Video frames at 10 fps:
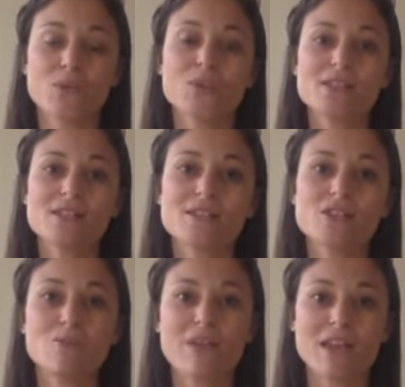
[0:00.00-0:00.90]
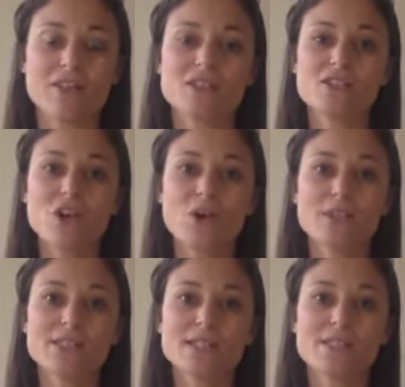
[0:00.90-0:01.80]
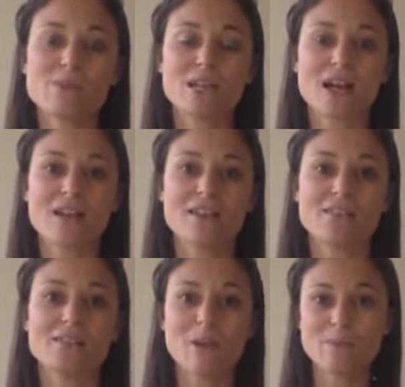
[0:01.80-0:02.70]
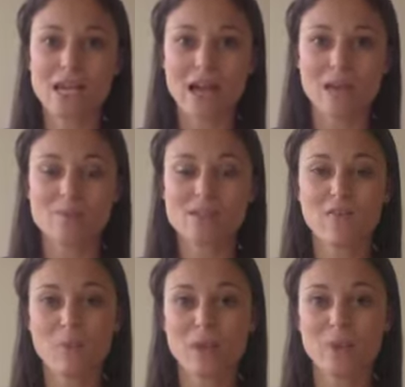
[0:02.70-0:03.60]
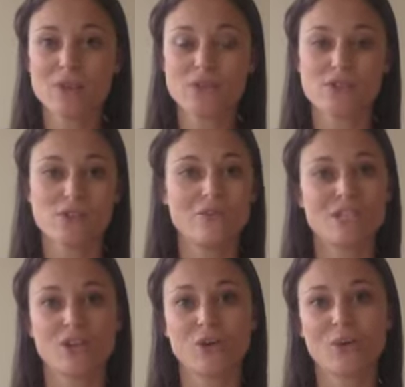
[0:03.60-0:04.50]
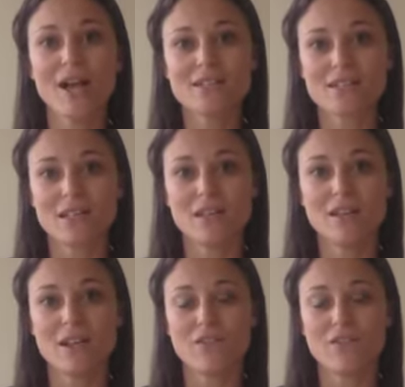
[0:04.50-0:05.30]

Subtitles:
The reason to make these notes is because sometimes if papers are served incorrectly,